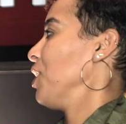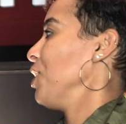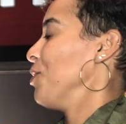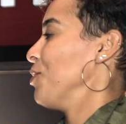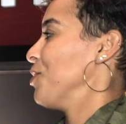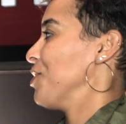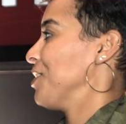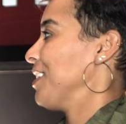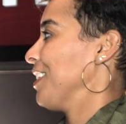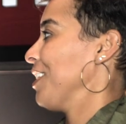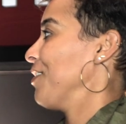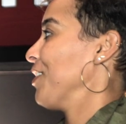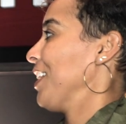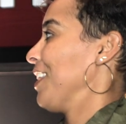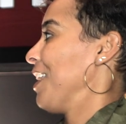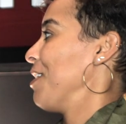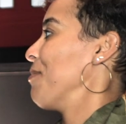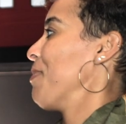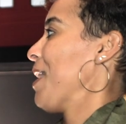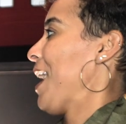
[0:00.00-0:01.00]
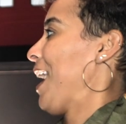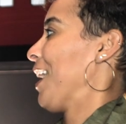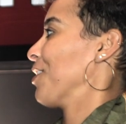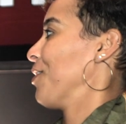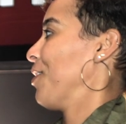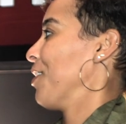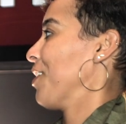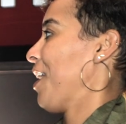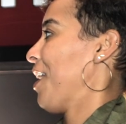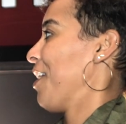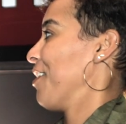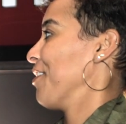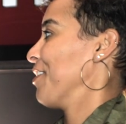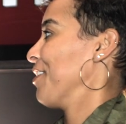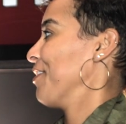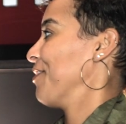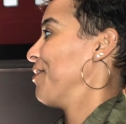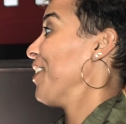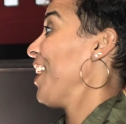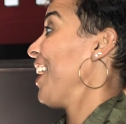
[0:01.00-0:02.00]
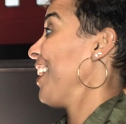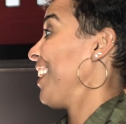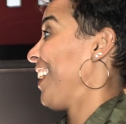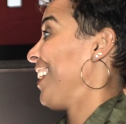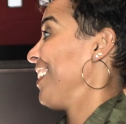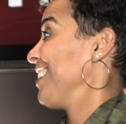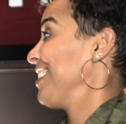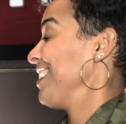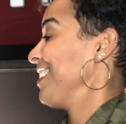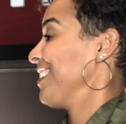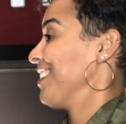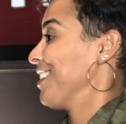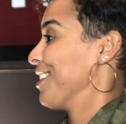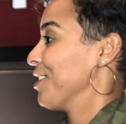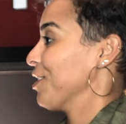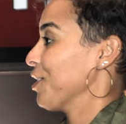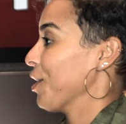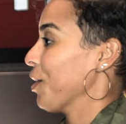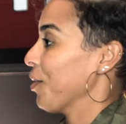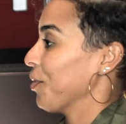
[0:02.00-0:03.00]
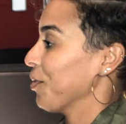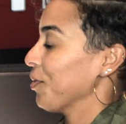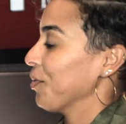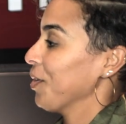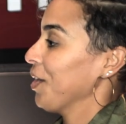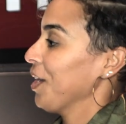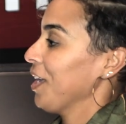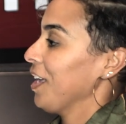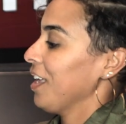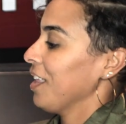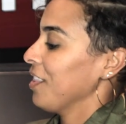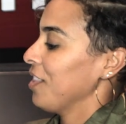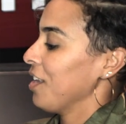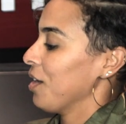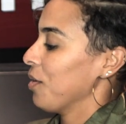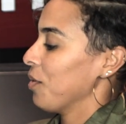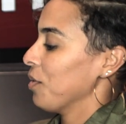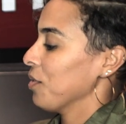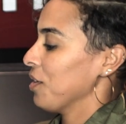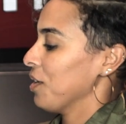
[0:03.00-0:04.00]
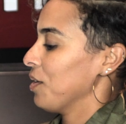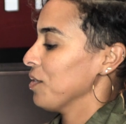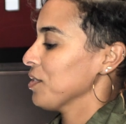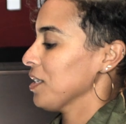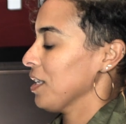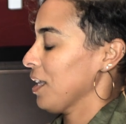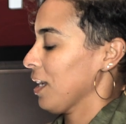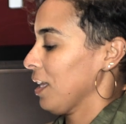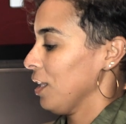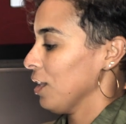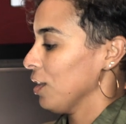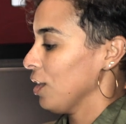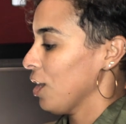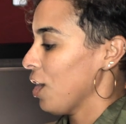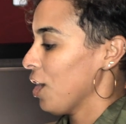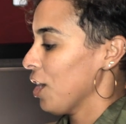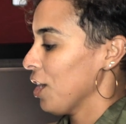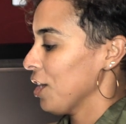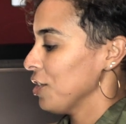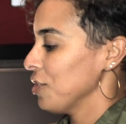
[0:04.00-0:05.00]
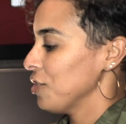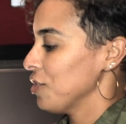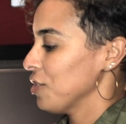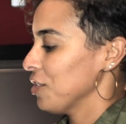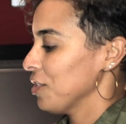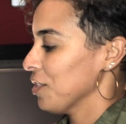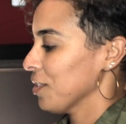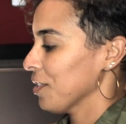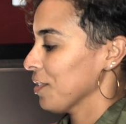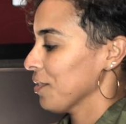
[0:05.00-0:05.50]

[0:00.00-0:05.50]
a huge significant impact on our finances not as so real there there's like a large